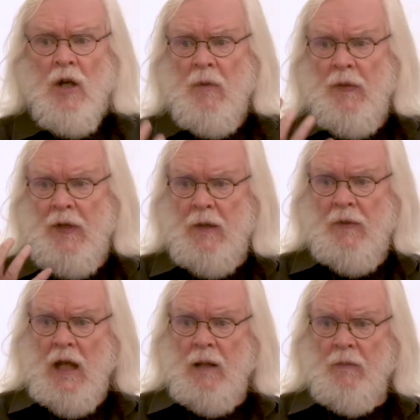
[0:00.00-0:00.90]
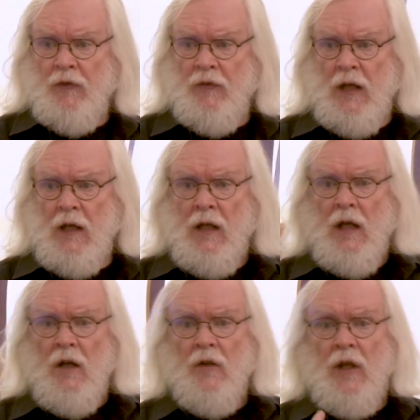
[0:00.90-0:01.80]
When they hit the atmosphere,
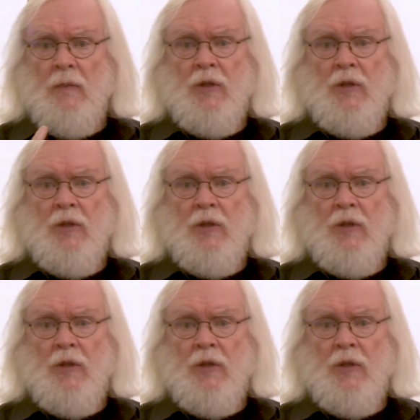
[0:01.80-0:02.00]
they